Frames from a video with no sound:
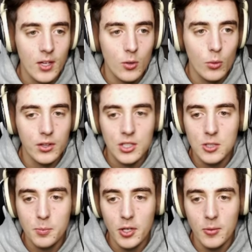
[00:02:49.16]
with
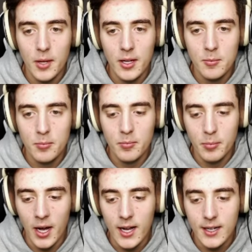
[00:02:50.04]
spearmen
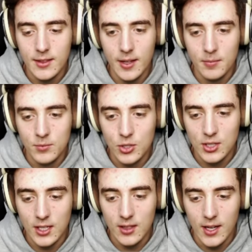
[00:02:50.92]
behind them, just
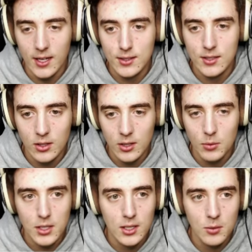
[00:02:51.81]
like that. Can
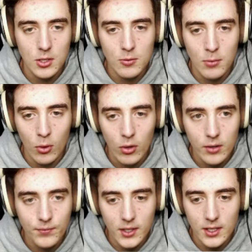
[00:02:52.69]
we, can we do more?
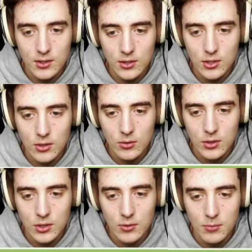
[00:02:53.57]
Yes, let's do,
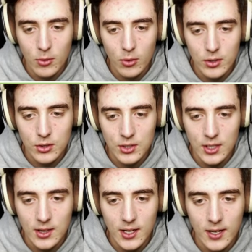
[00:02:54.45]
let's do more, just
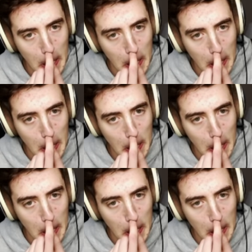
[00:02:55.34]
like that.